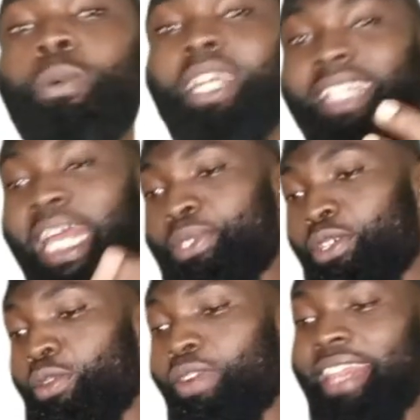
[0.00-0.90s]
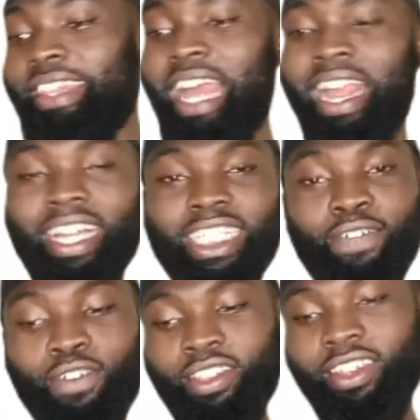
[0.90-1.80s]
Some other times you look at the
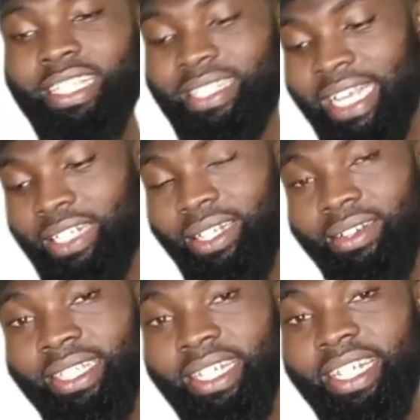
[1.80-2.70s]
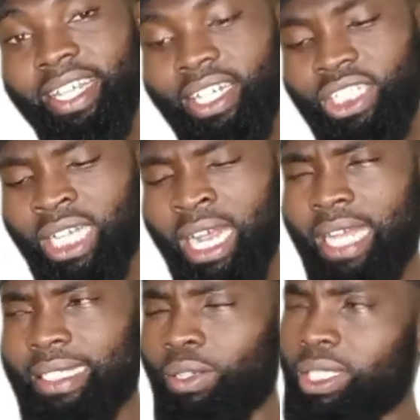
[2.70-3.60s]
handkerchief on the other side, written in English,
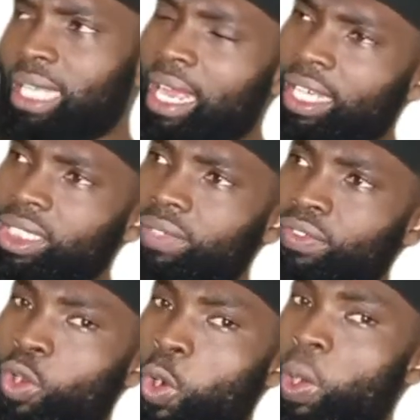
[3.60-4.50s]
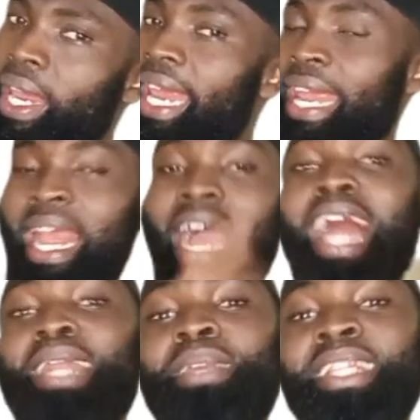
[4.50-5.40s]
and say, what is handkerchief? Okay,
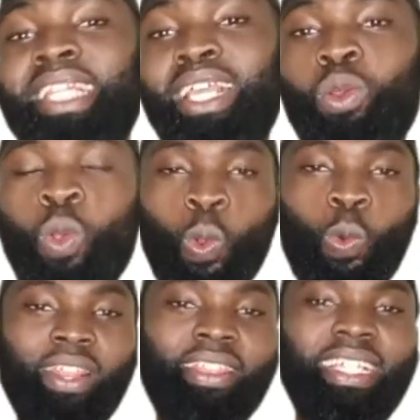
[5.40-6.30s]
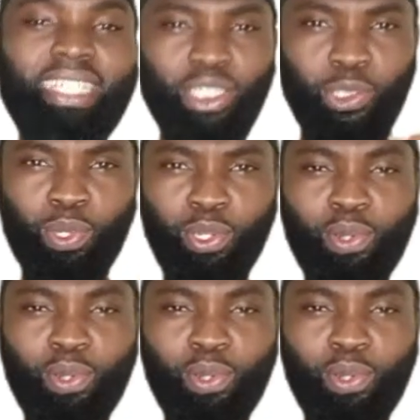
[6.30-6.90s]
al-mindilu. With this, you will